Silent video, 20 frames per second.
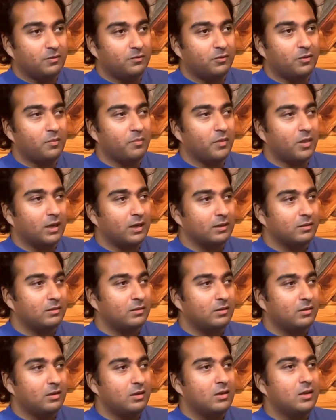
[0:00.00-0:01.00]
from
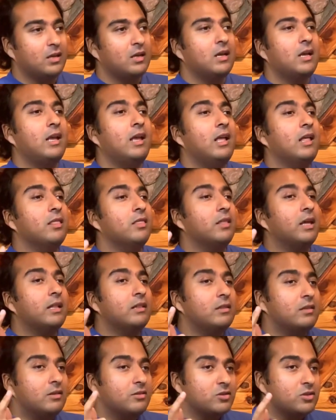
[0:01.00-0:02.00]
that. And
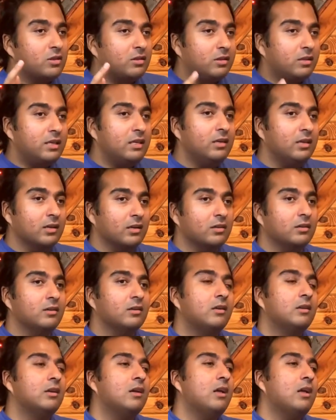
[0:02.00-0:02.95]
then there's clinging.